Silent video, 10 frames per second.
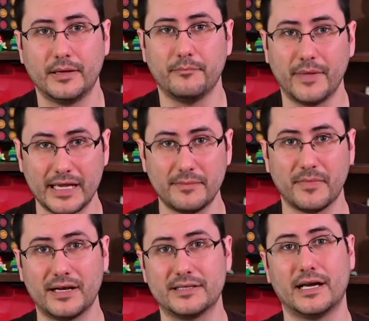making
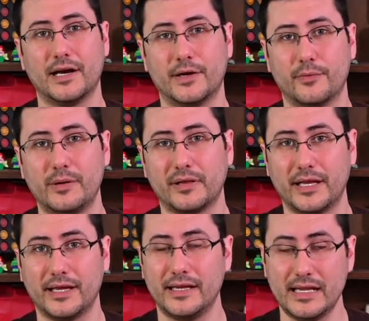my desire to
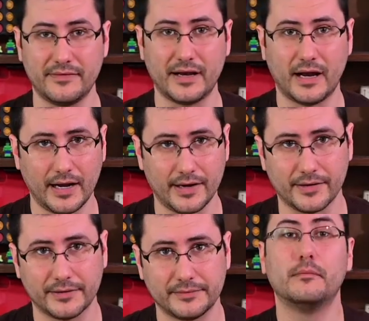replay it even
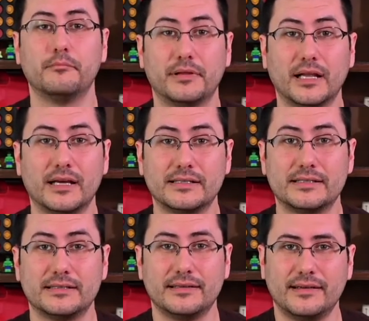higher.
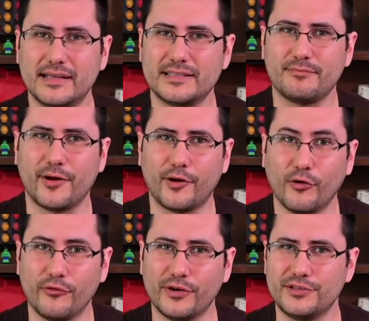Plus, it's my
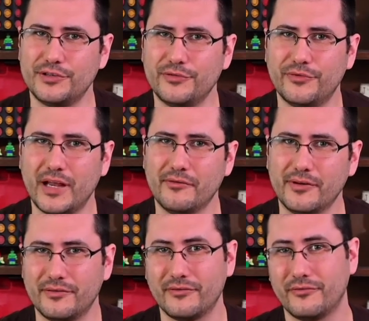girlfriend's new
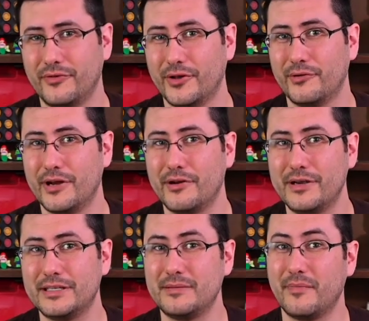favorite, further
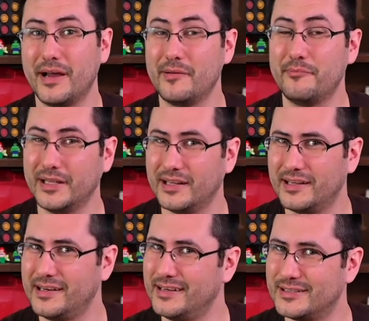increasing my
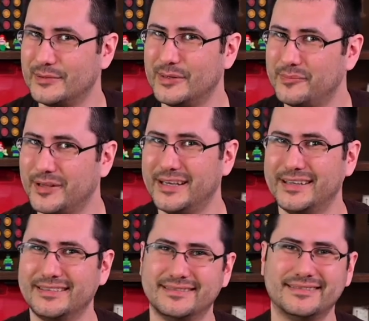ability to replay
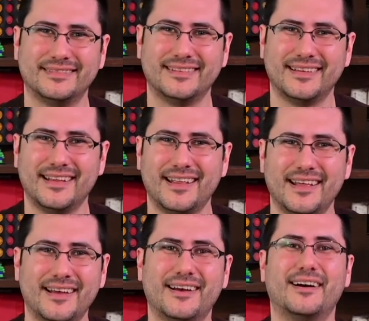it.
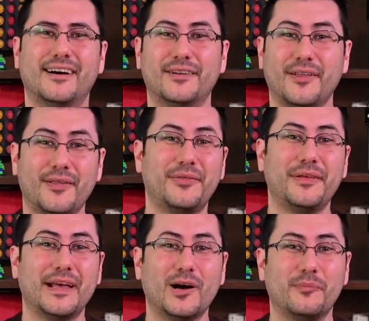Another
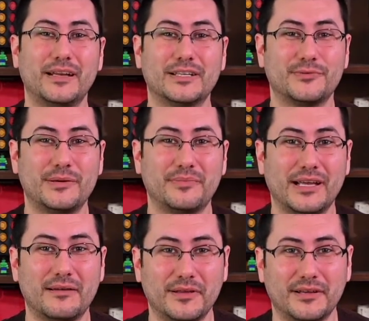thing helping its
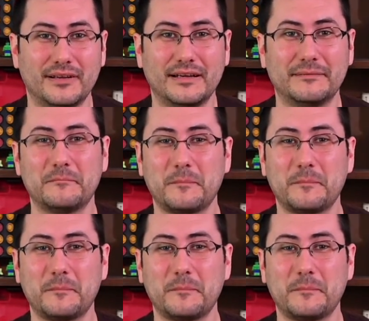replayability